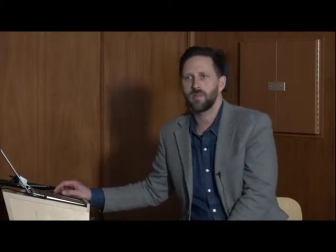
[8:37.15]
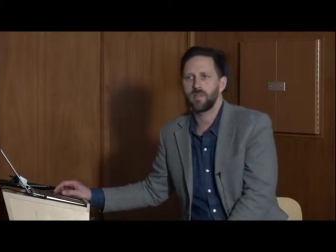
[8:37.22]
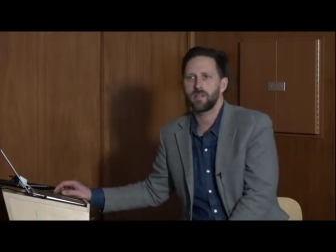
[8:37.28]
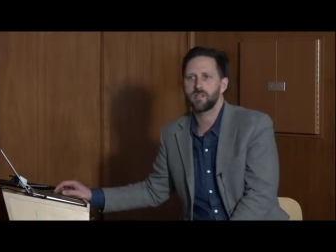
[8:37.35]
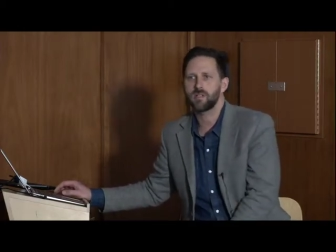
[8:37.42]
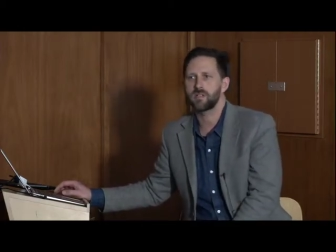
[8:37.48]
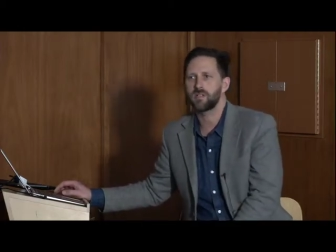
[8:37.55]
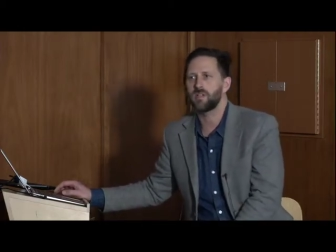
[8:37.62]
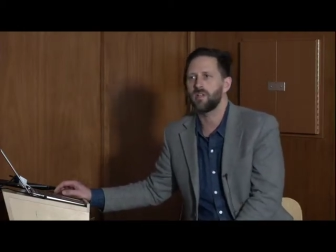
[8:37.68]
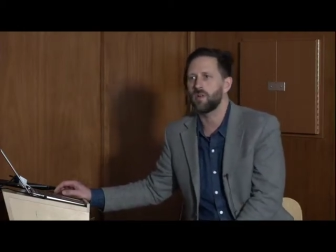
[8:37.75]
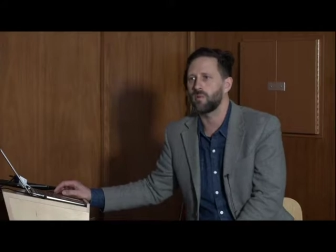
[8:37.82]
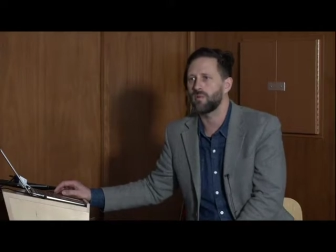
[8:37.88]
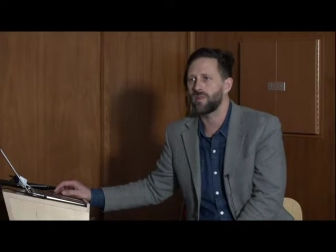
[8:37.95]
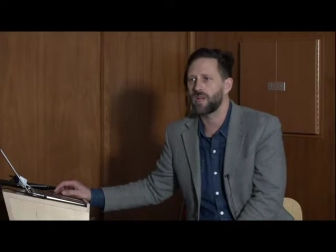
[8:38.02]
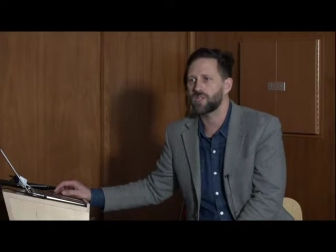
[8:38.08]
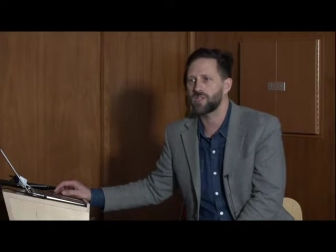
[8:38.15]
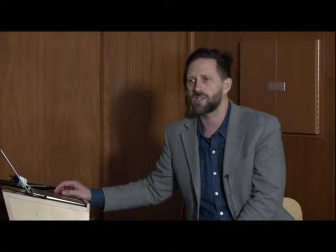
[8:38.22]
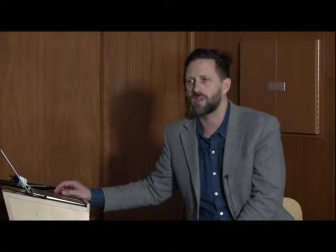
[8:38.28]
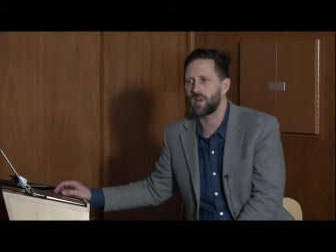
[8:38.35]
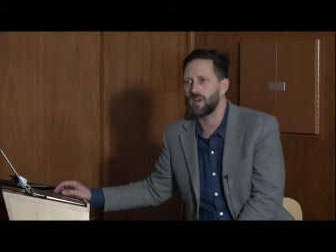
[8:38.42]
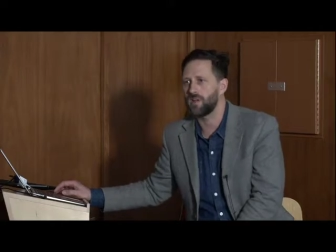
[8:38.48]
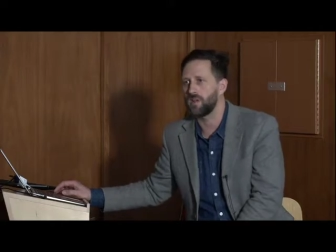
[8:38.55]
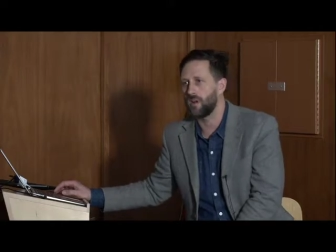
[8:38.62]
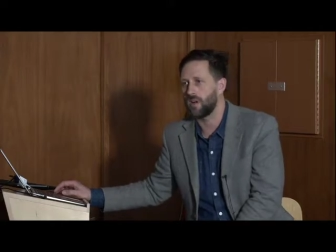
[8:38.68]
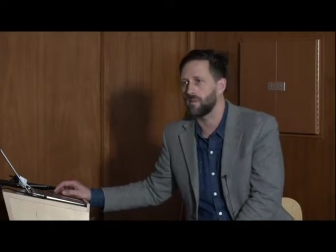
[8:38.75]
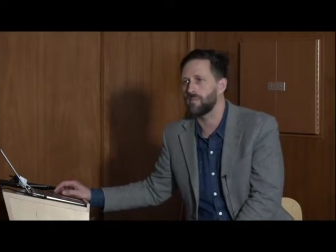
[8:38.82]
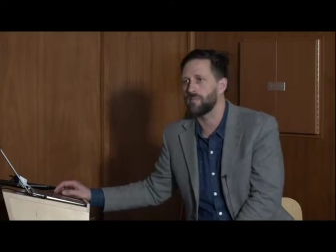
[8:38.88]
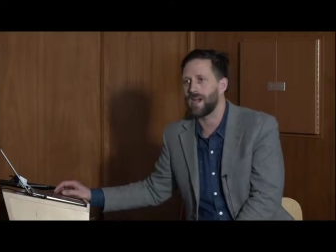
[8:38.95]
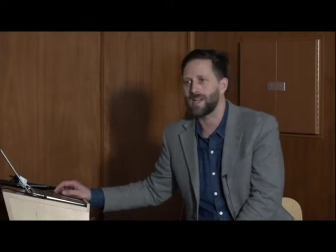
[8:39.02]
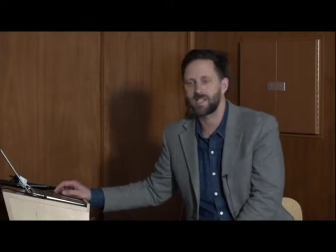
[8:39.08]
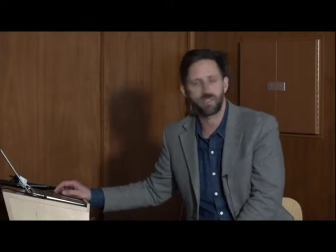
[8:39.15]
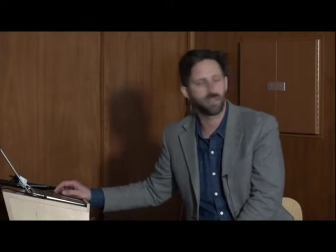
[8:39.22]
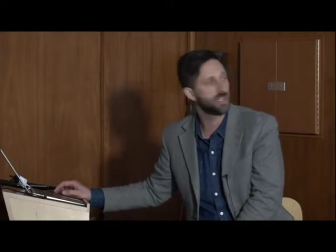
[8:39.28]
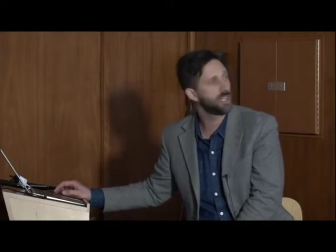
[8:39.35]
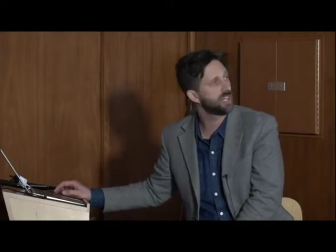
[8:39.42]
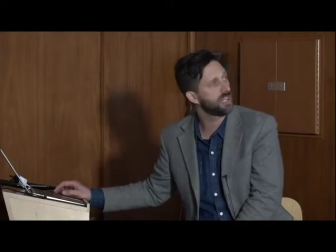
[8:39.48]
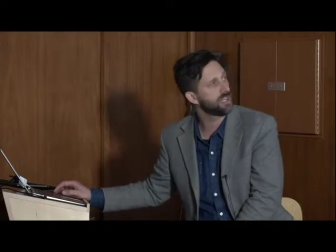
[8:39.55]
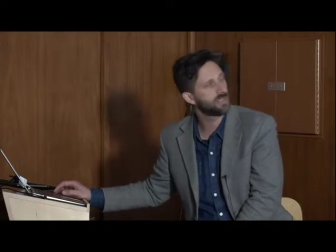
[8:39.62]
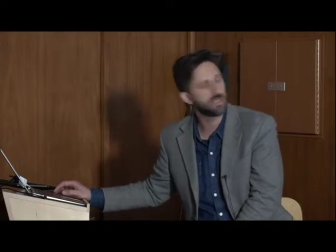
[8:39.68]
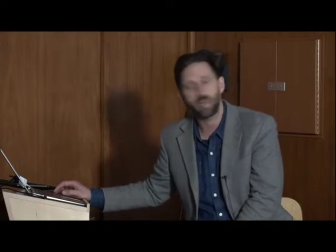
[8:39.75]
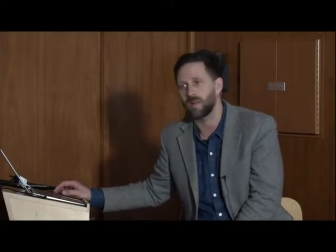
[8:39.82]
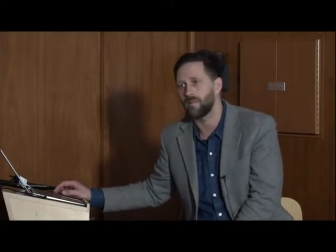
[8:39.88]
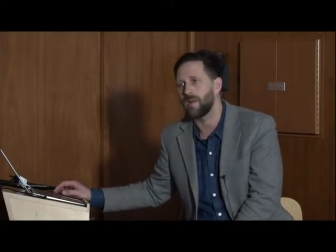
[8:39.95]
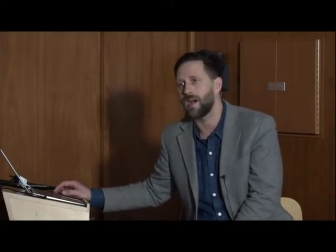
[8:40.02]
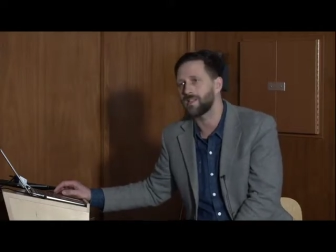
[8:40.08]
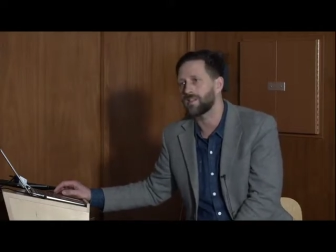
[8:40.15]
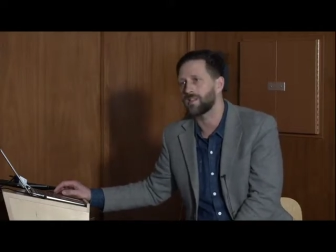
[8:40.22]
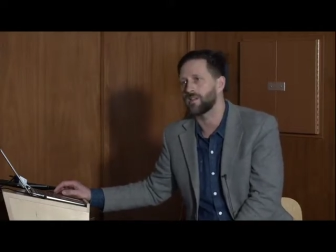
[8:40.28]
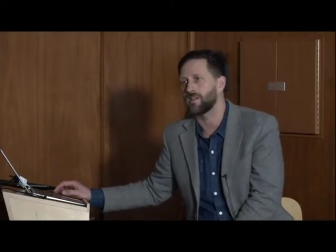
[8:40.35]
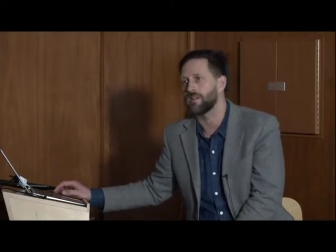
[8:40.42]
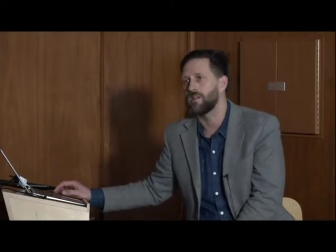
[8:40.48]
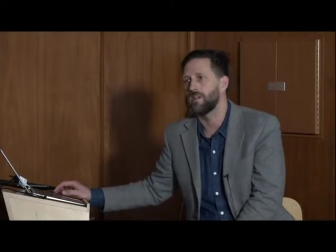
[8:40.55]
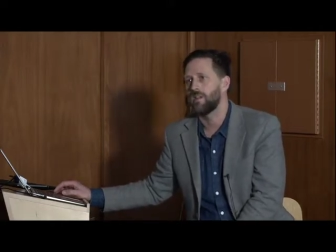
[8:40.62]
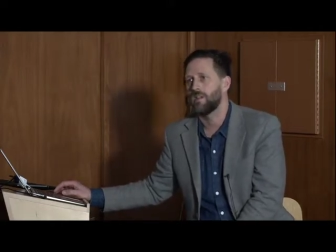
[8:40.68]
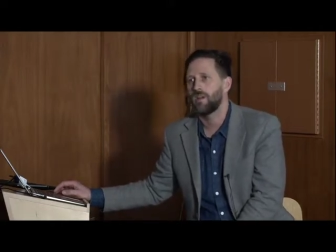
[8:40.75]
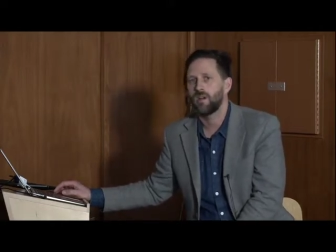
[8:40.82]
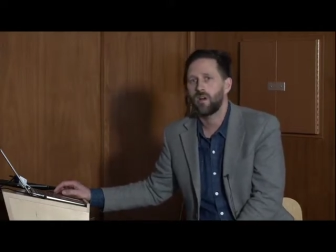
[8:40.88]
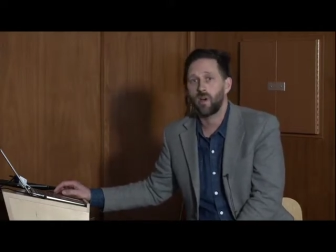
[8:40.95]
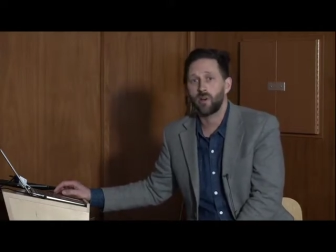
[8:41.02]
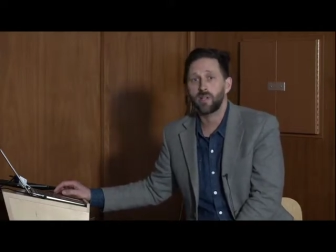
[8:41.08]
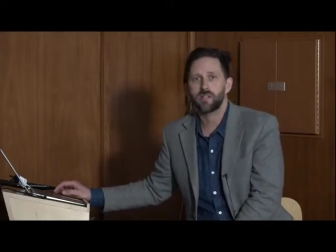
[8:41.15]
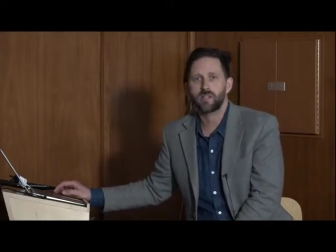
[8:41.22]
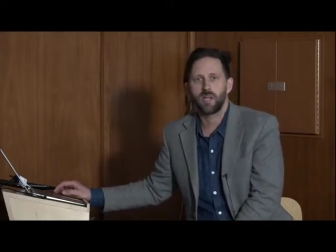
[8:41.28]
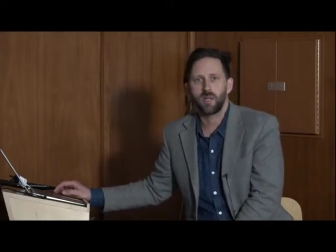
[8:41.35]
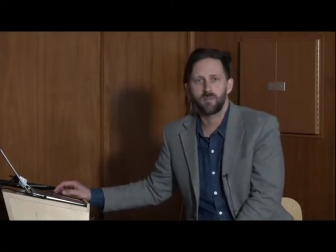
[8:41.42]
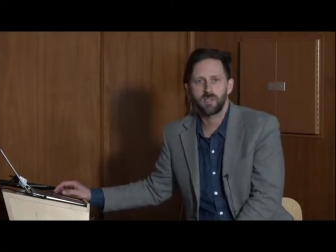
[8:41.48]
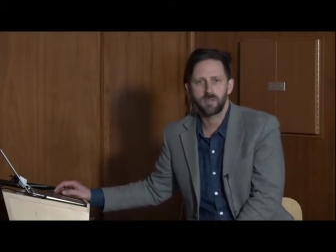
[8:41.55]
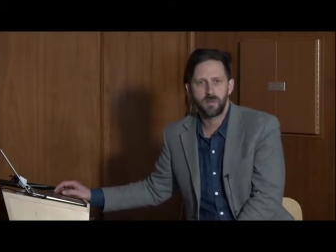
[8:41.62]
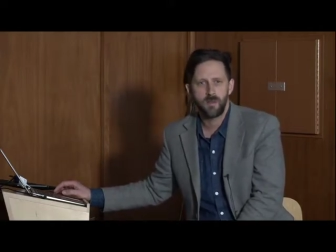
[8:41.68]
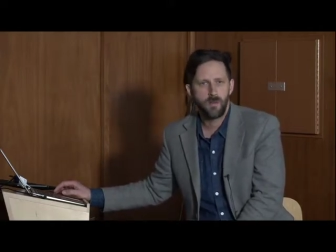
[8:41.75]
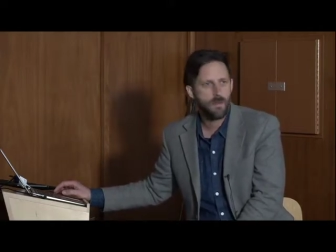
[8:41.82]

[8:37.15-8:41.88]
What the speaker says: reflections on masculinity and the kind of masculine archetypes